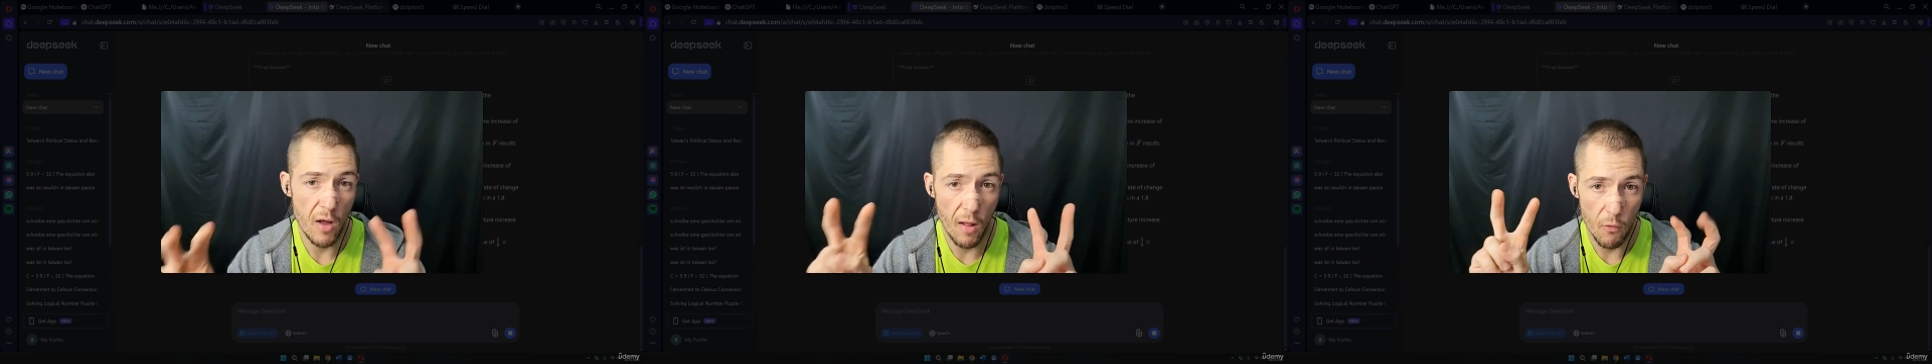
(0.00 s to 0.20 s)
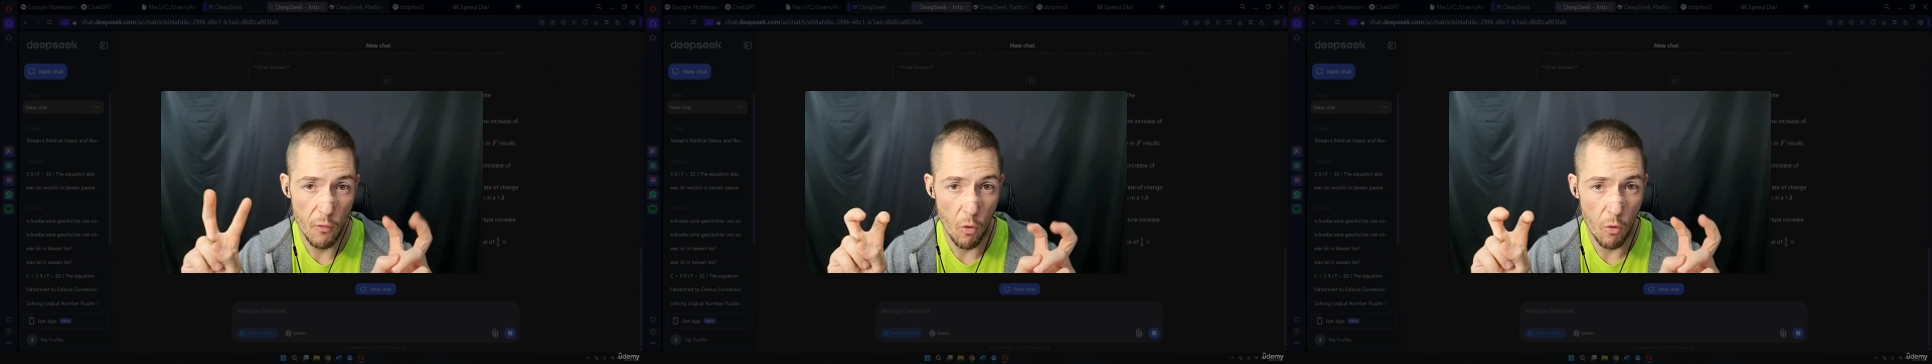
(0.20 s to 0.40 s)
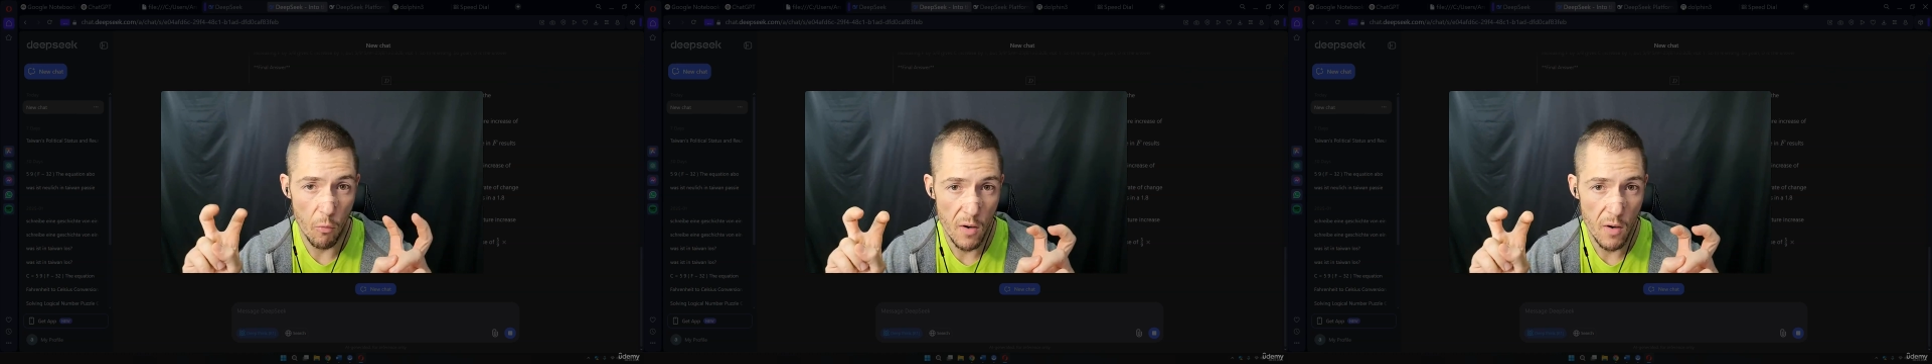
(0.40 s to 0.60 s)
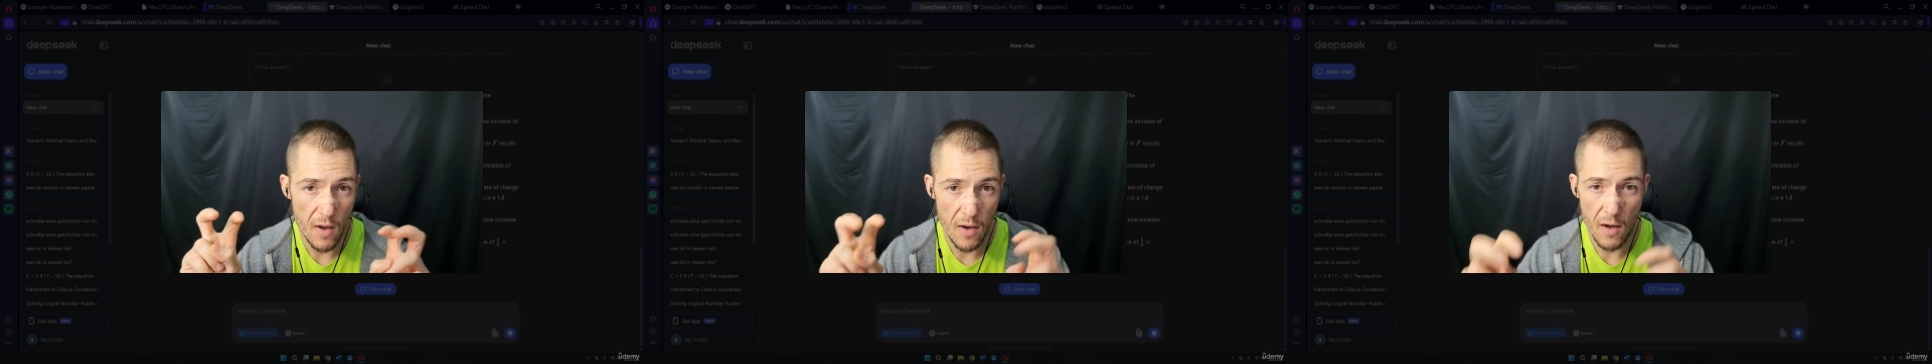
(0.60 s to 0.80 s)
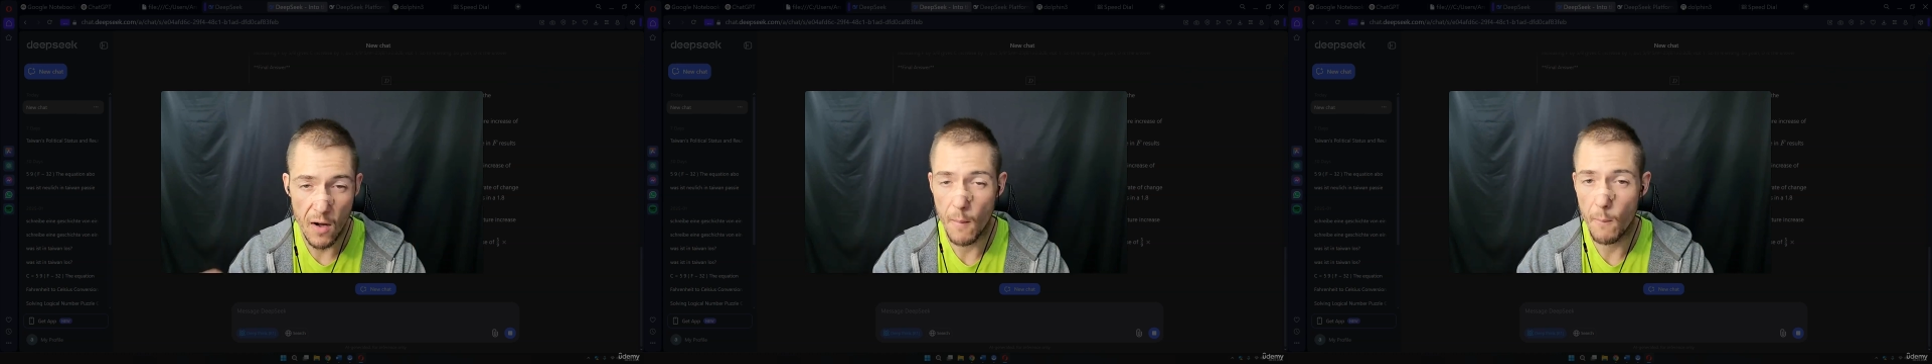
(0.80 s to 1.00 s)
a normal
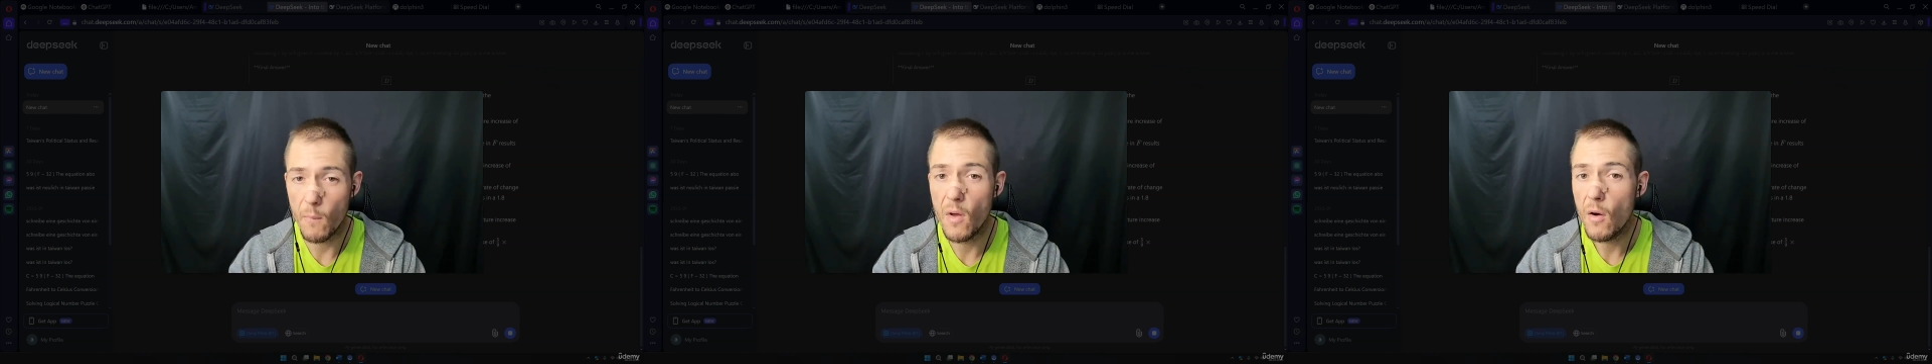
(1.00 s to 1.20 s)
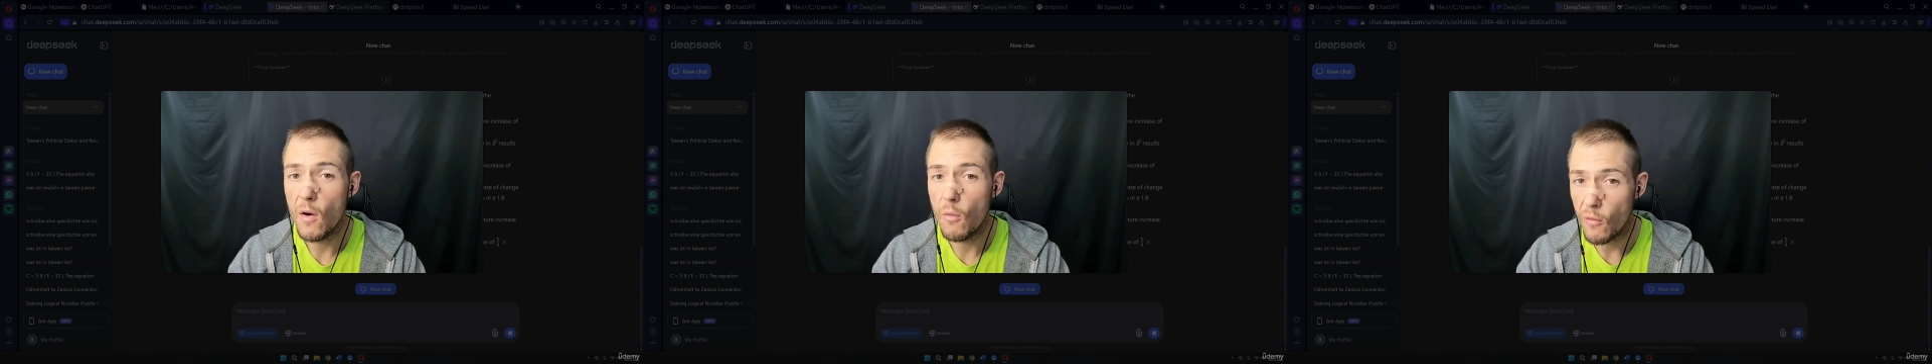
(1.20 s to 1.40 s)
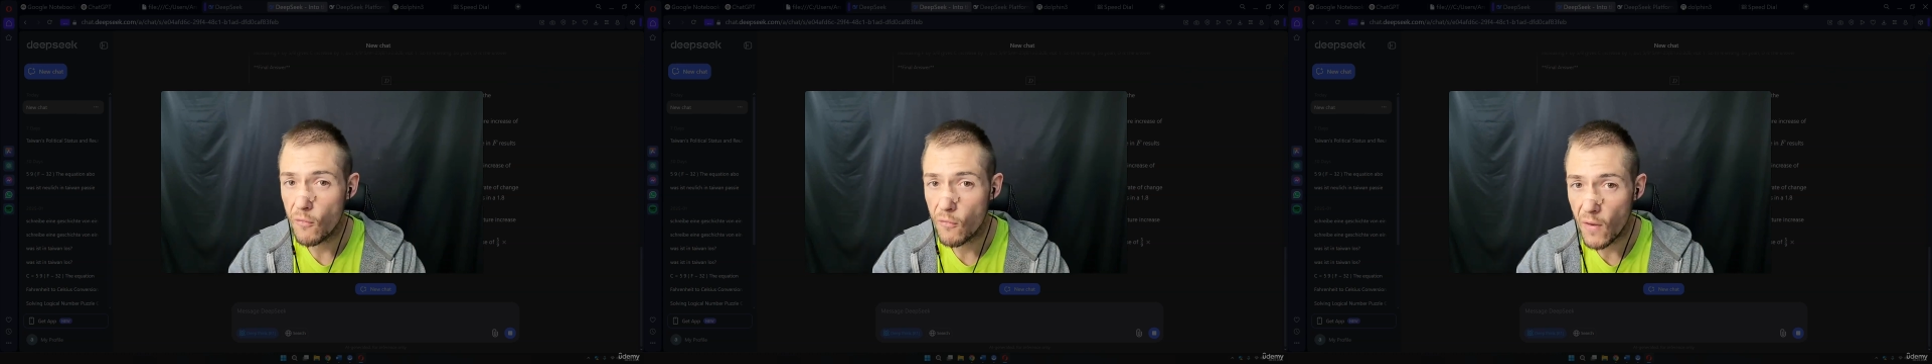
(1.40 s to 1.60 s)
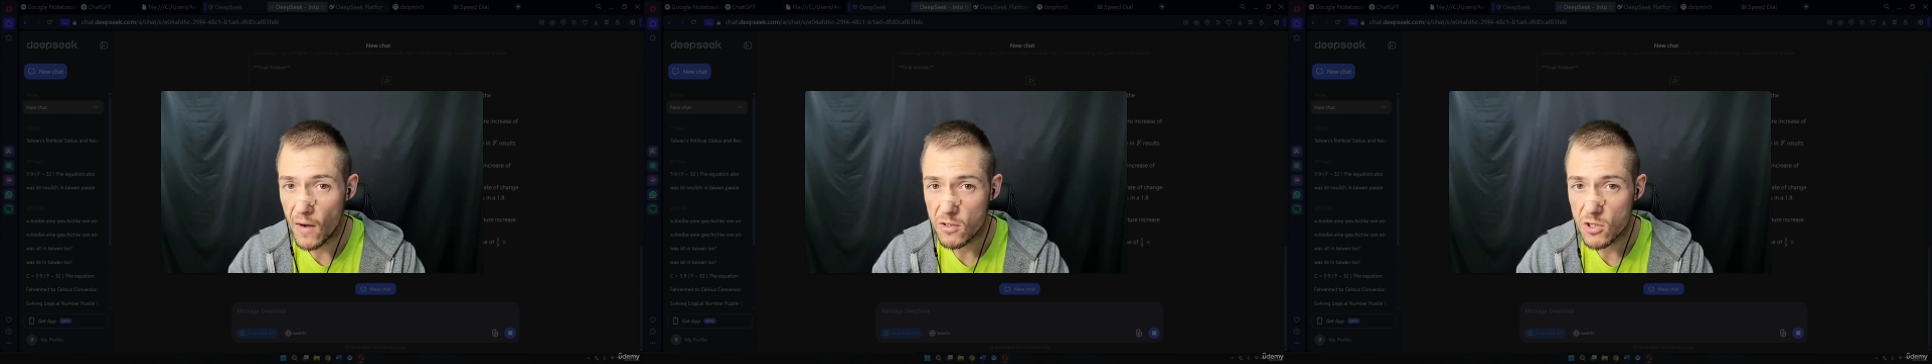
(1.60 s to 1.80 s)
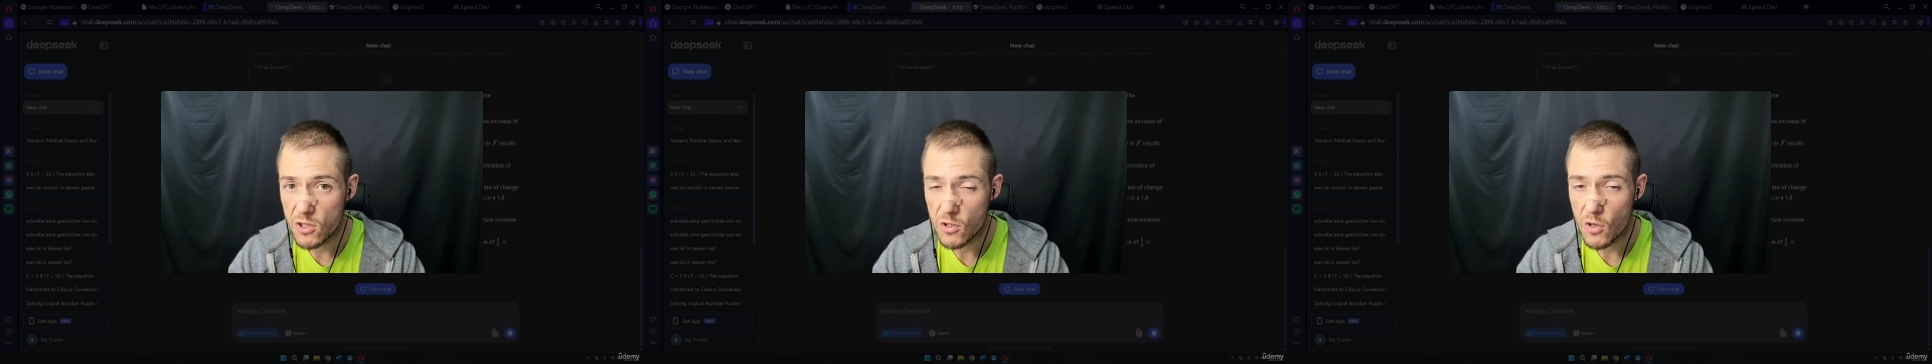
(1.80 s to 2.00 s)
LLM with
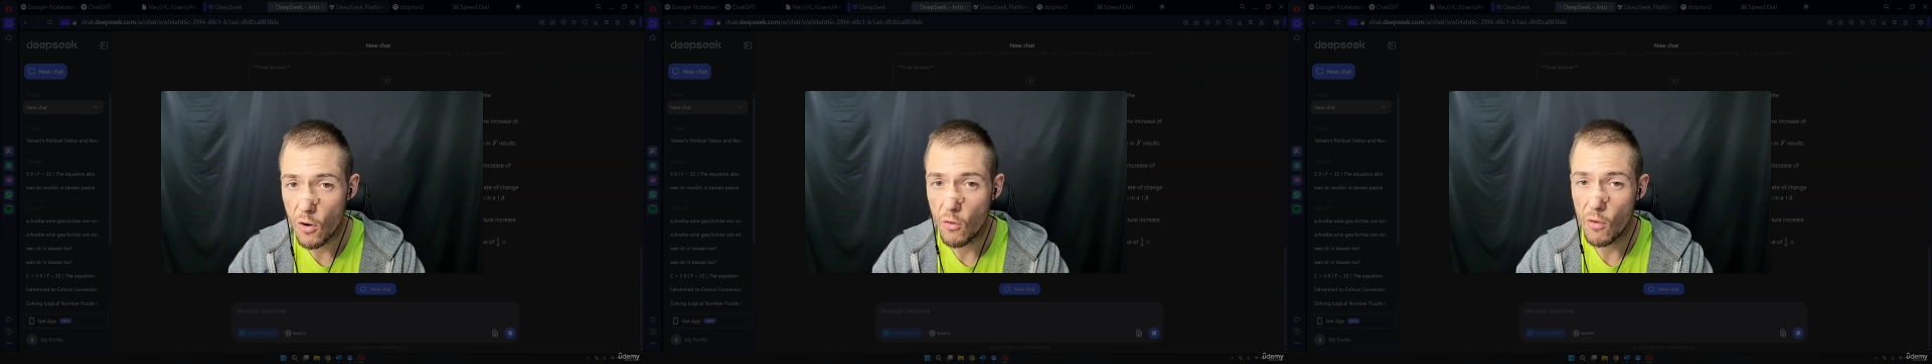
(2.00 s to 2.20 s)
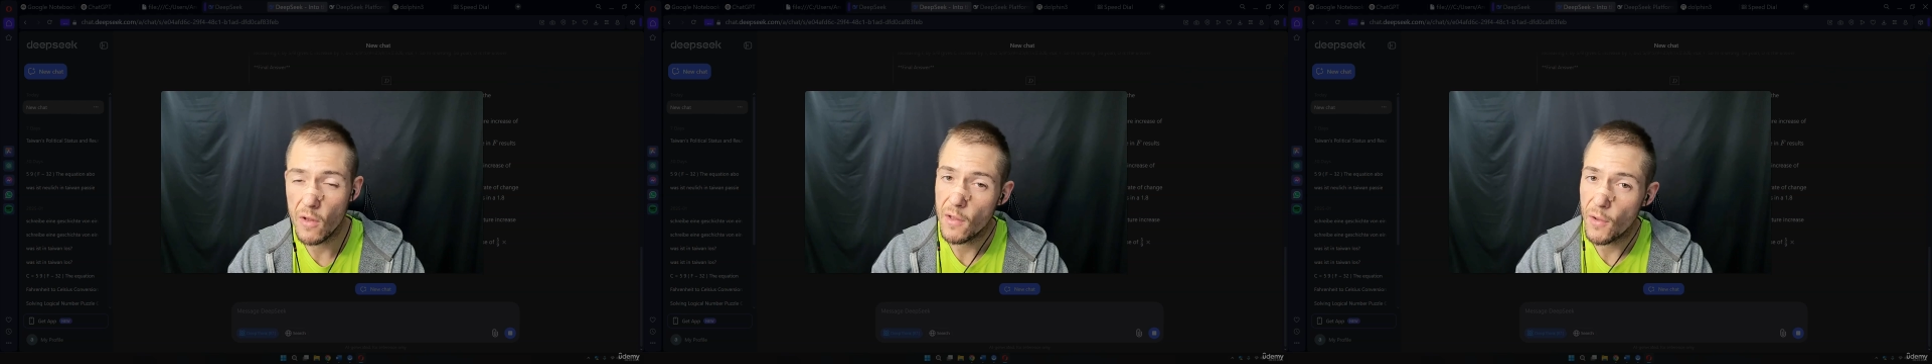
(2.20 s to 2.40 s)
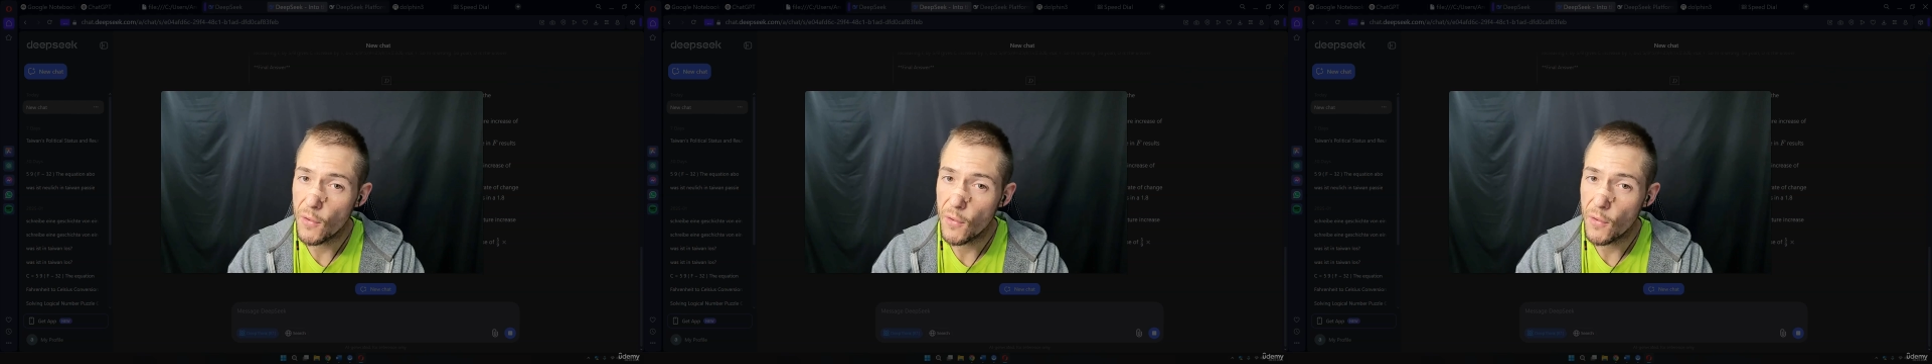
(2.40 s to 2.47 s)
function calling,